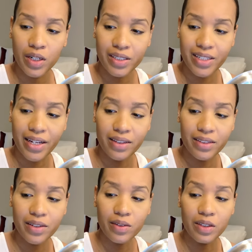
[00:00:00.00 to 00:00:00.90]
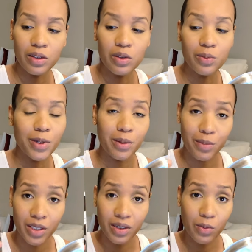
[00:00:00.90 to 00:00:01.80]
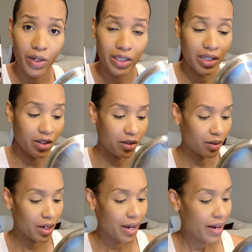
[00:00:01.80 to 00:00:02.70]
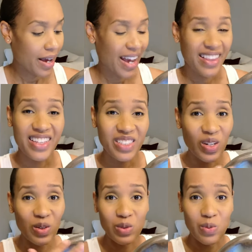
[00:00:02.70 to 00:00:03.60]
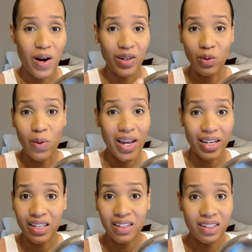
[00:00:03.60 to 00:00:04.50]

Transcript: stainless steel and aluminum cookware cleaner, and this goes right away.